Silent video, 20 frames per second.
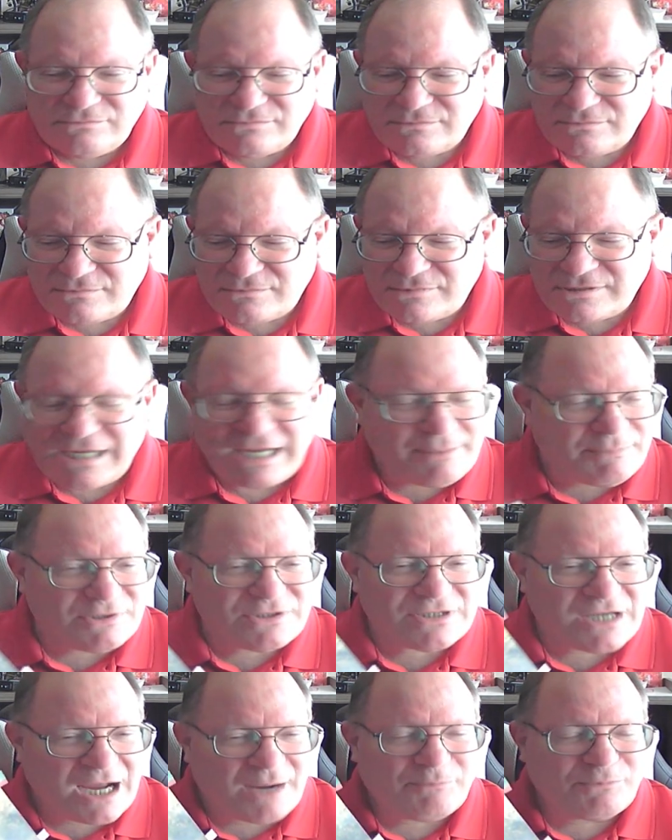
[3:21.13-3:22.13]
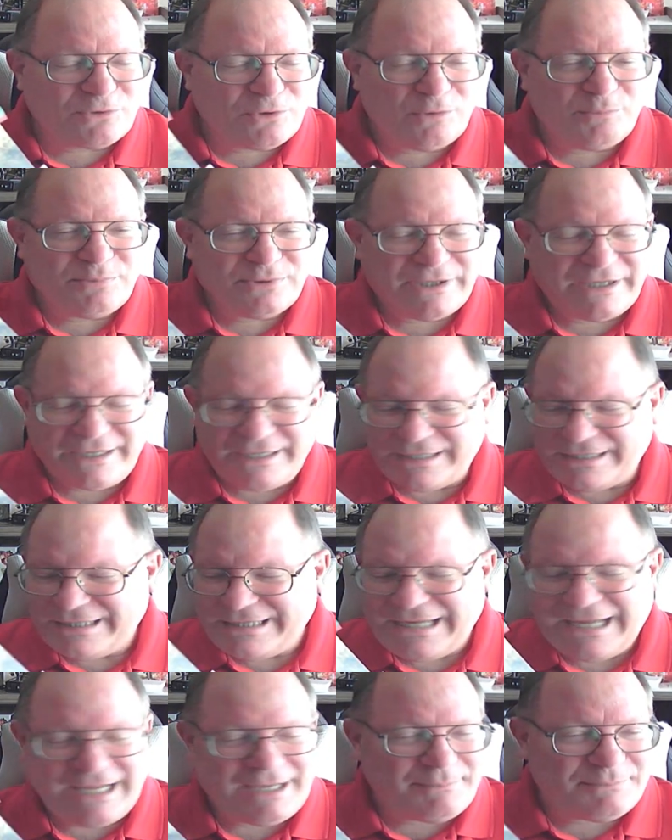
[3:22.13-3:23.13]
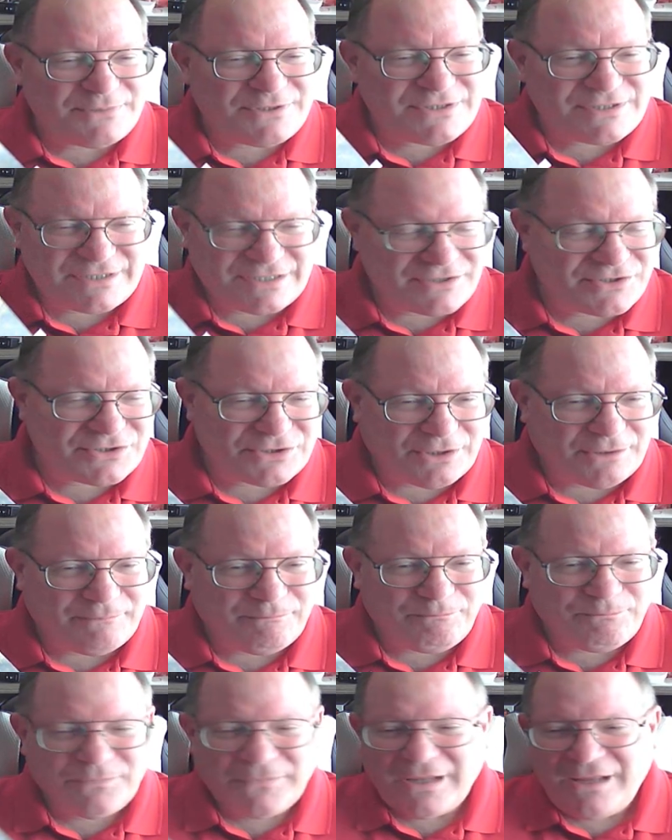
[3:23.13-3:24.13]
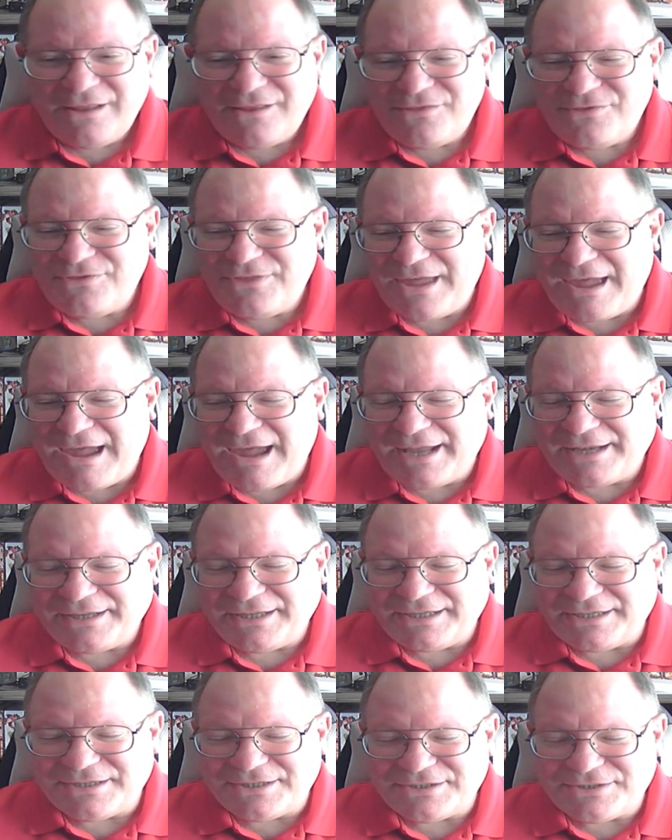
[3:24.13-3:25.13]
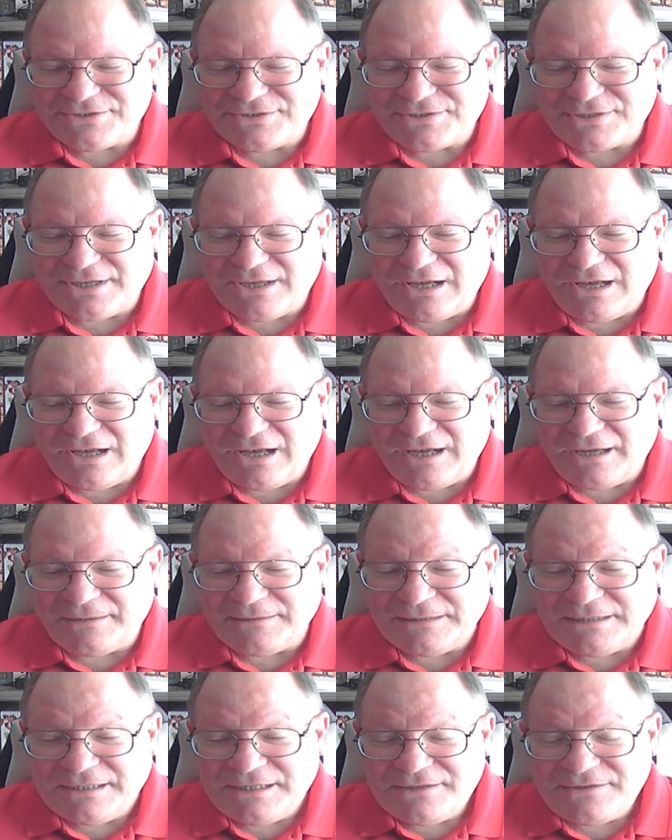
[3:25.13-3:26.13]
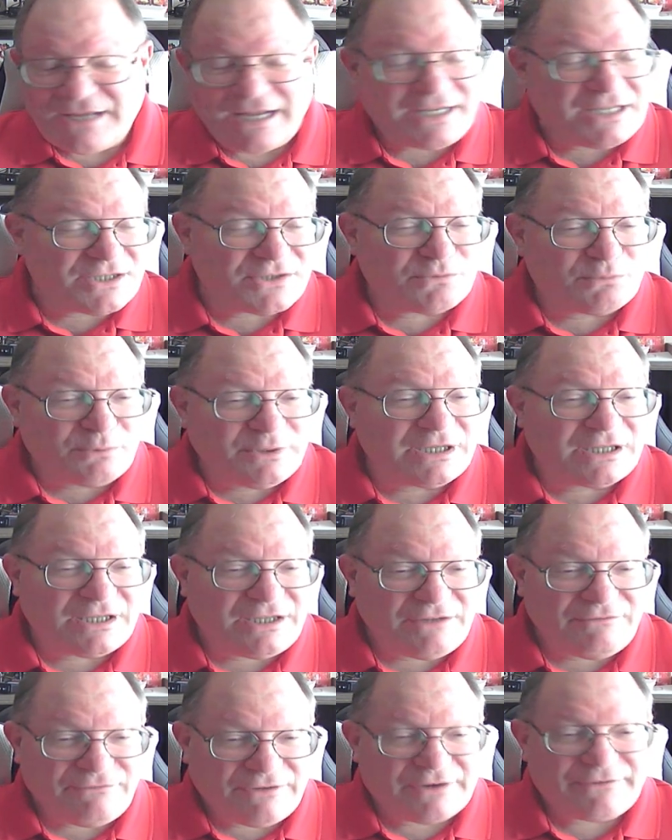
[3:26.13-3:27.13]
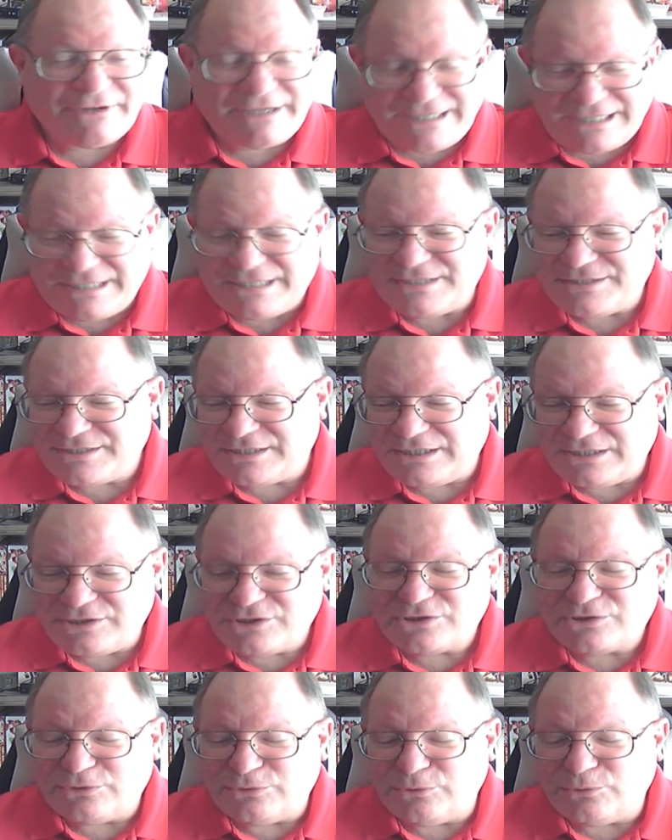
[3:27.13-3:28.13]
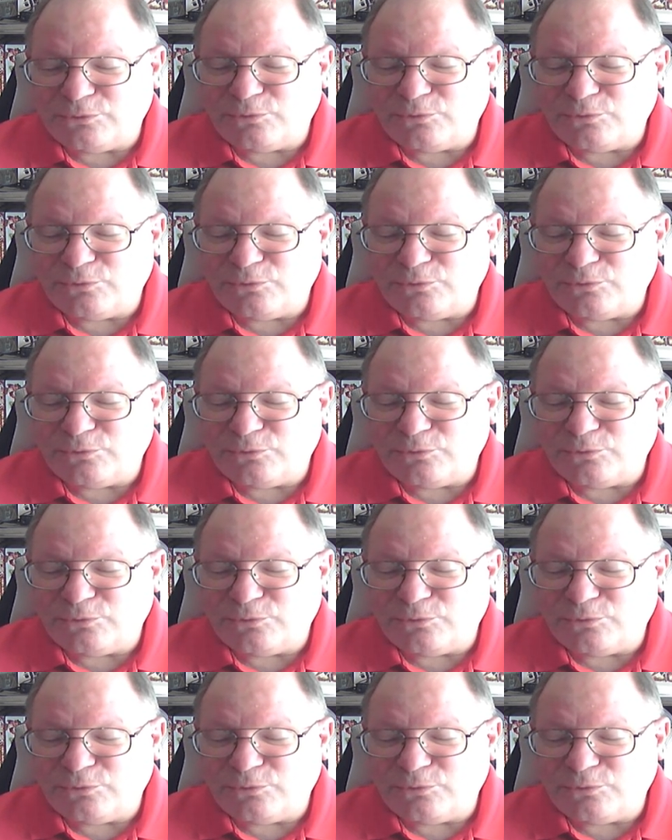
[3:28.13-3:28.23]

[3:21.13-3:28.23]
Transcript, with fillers: tabletop role-playing game system that is really very easy to